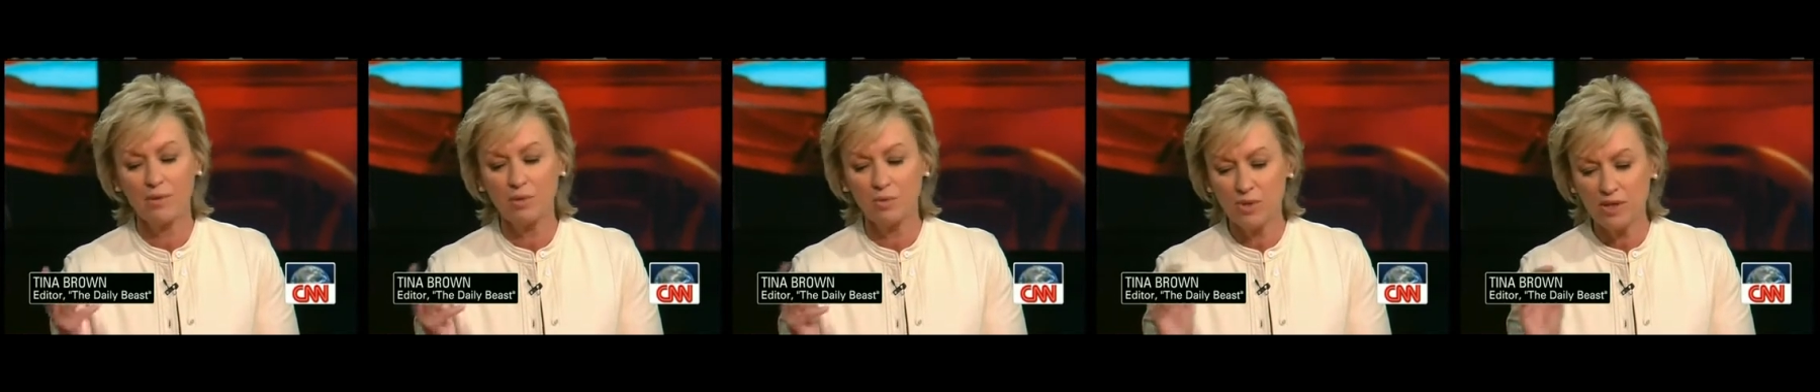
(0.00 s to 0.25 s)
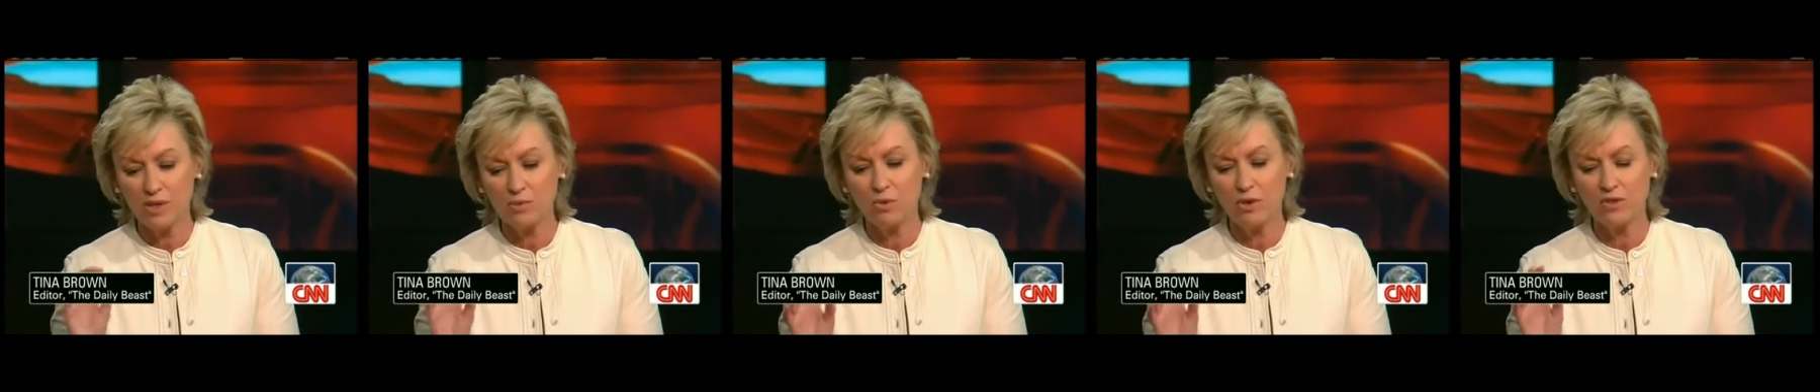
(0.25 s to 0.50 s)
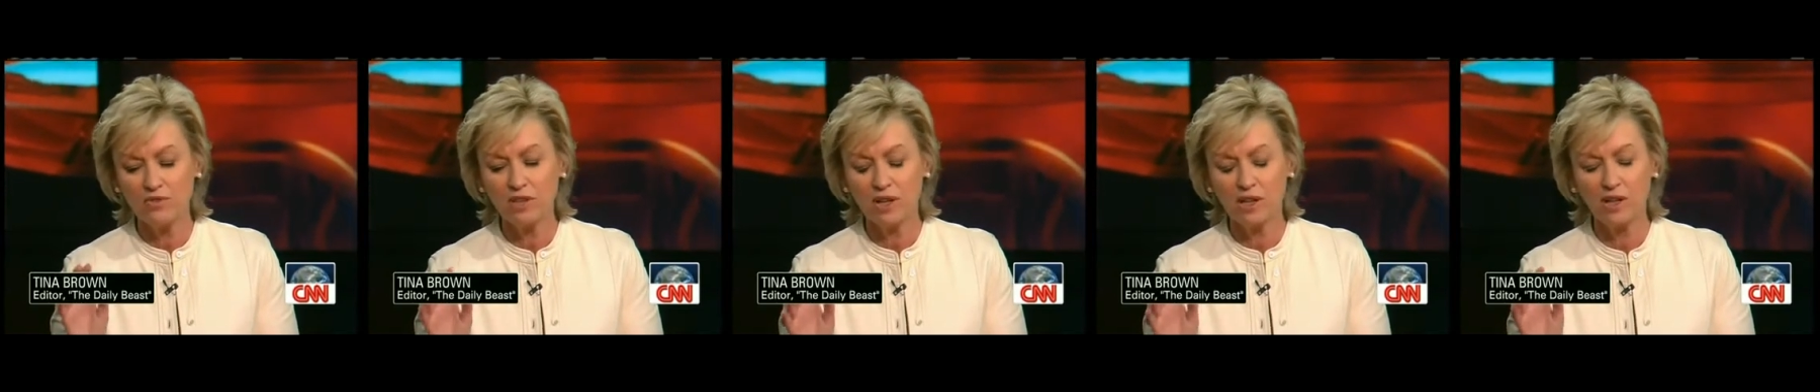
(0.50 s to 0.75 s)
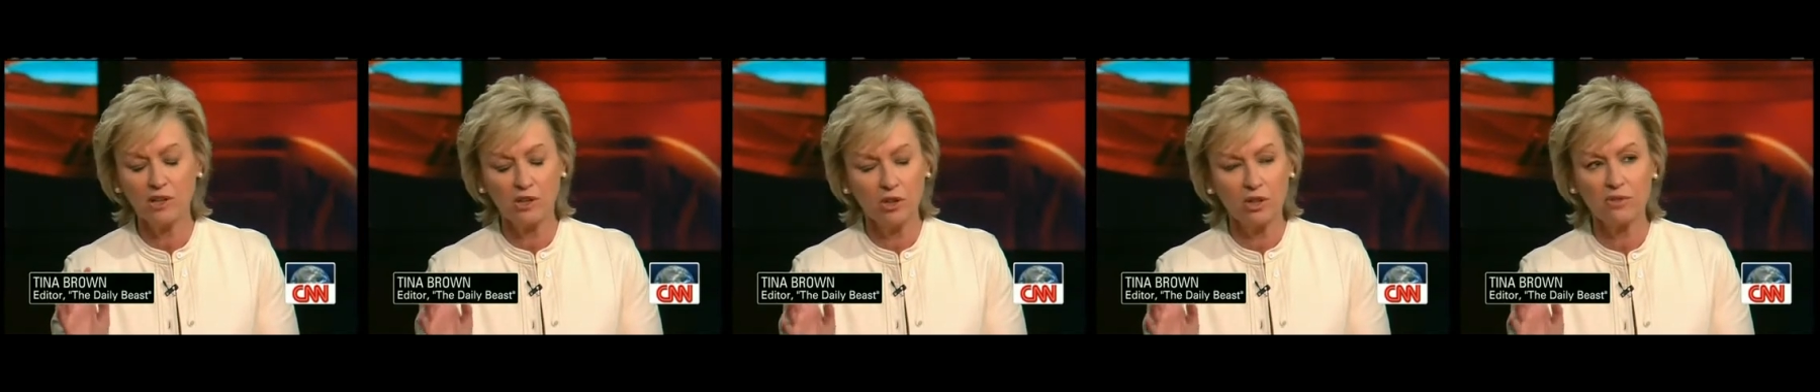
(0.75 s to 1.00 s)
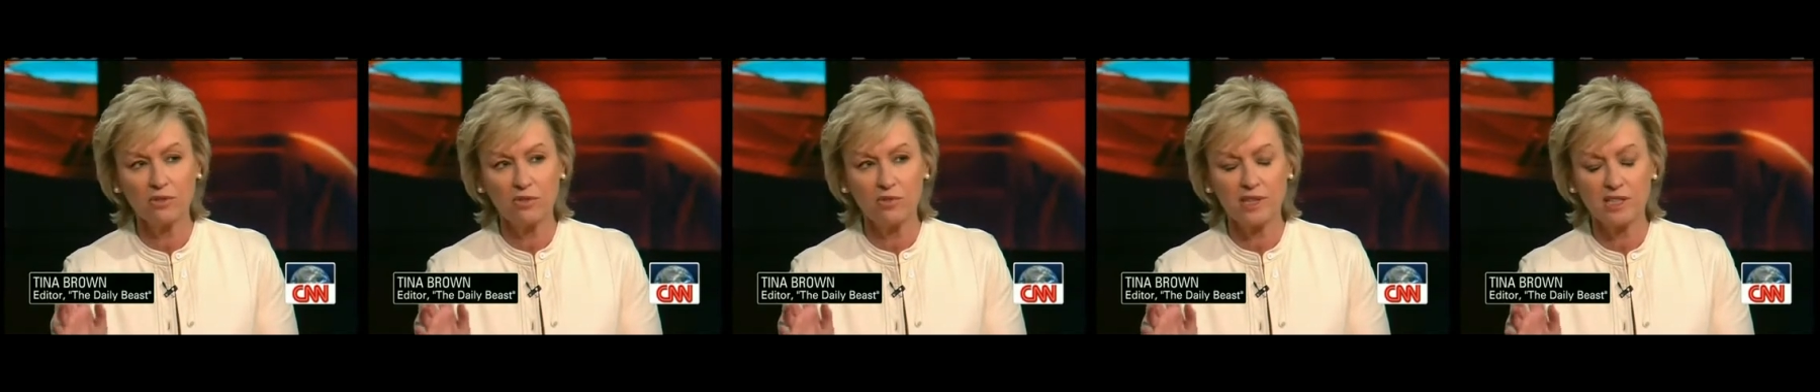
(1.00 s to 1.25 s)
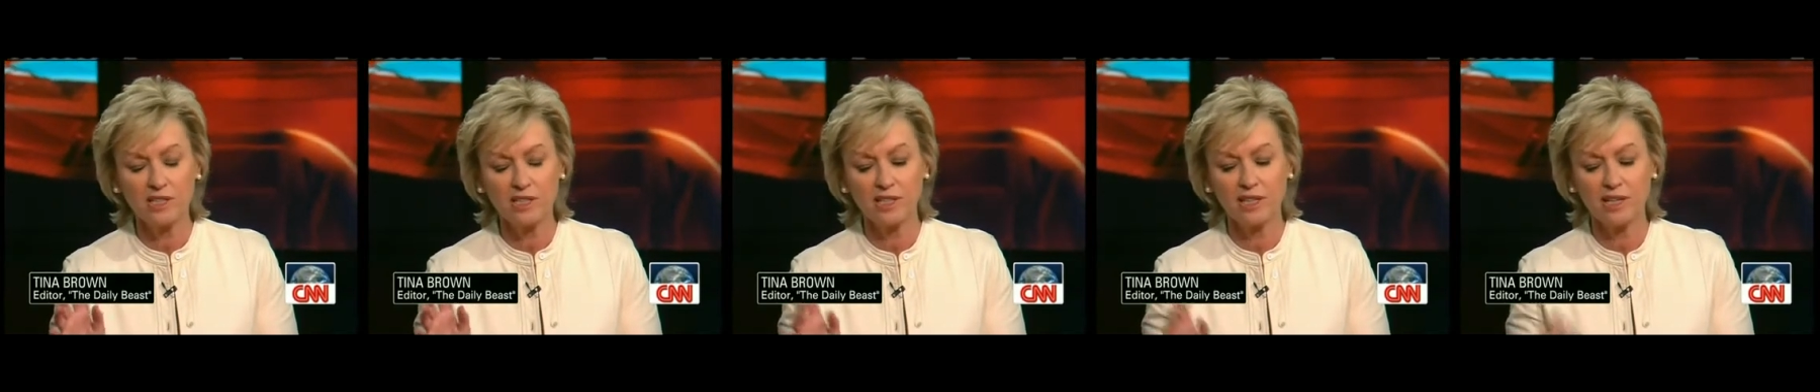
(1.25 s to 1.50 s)
I mean, we've done a lot of
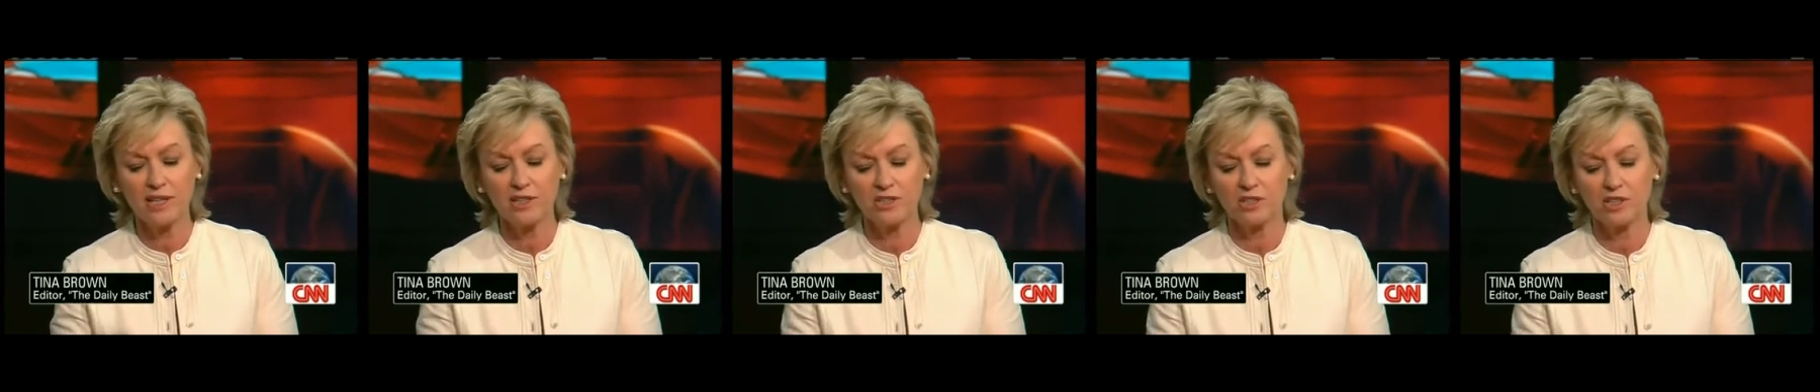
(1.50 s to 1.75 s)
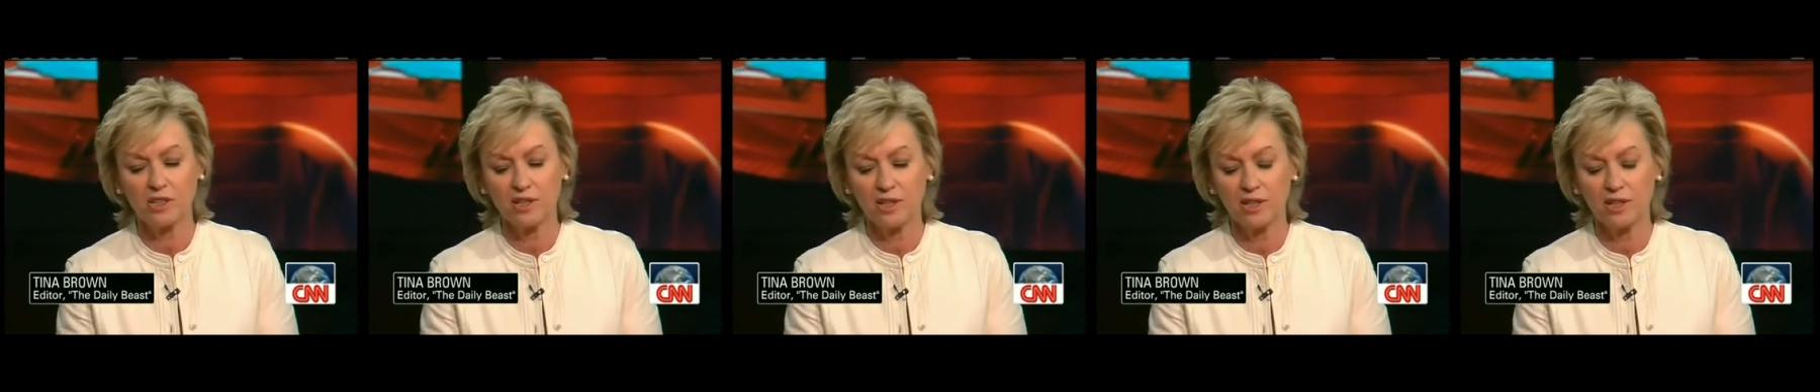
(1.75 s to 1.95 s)
investigation